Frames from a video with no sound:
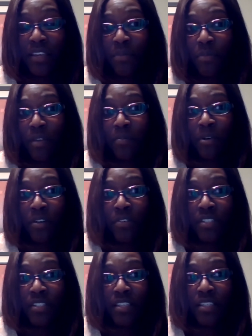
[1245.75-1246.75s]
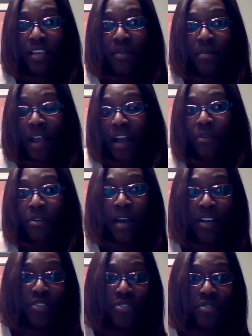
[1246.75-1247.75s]
then we pose to them, how
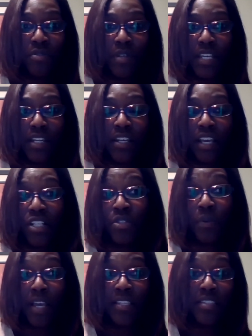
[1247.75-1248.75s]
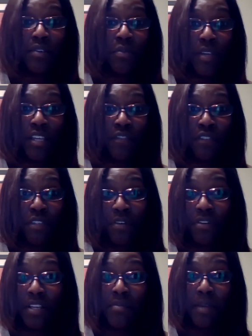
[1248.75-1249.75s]
about doing twice a week for
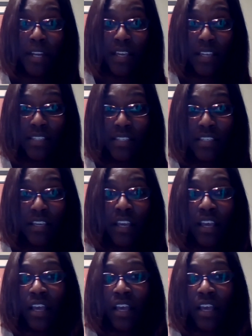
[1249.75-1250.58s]
30 minutes,